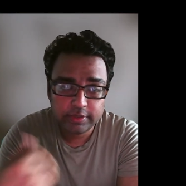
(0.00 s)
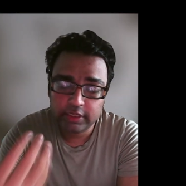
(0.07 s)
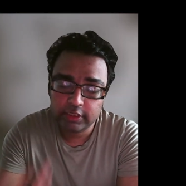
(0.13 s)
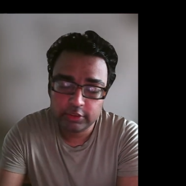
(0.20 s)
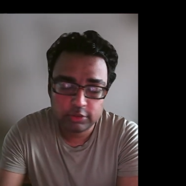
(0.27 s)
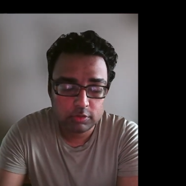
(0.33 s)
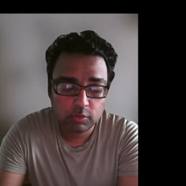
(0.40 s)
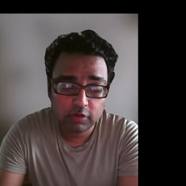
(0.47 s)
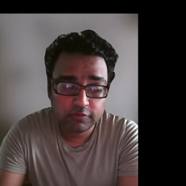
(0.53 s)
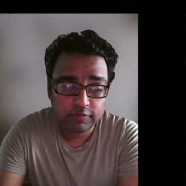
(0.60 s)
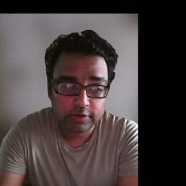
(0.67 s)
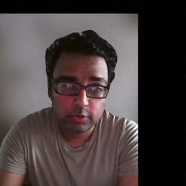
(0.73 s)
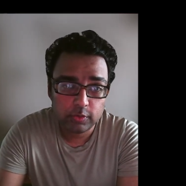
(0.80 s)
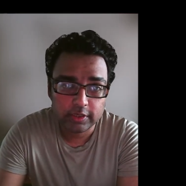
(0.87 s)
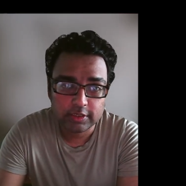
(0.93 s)
It should work for
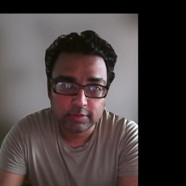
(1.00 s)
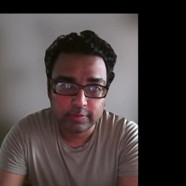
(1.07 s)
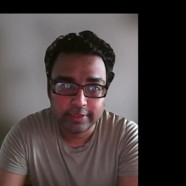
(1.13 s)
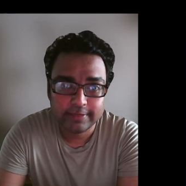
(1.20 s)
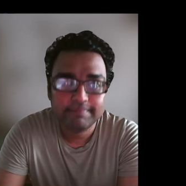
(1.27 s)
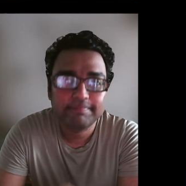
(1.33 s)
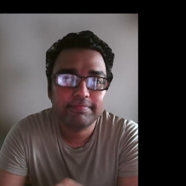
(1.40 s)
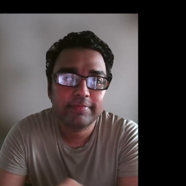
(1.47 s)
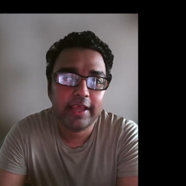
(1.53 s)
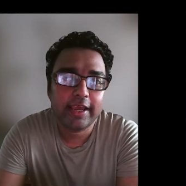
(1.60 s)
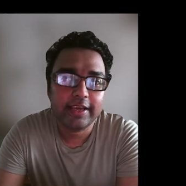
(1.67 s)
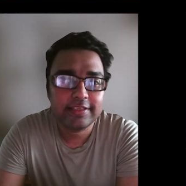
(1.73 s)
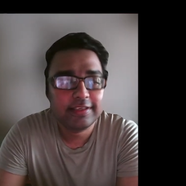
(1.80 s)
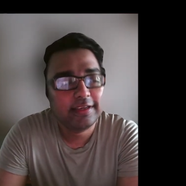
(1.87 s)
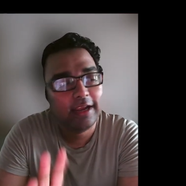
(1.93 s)
you as well.
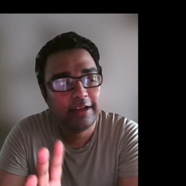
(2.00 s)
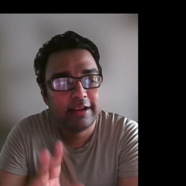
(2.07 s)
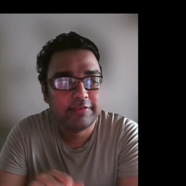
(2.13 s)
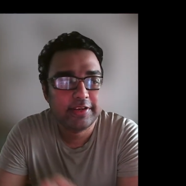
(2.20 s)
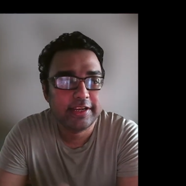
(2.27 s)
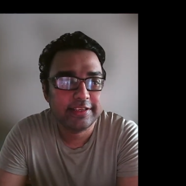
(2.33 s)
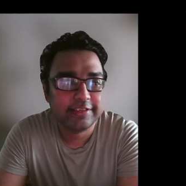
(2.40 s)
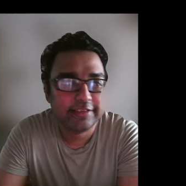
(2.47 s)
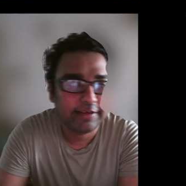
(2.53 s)
Thanks and have a nice time.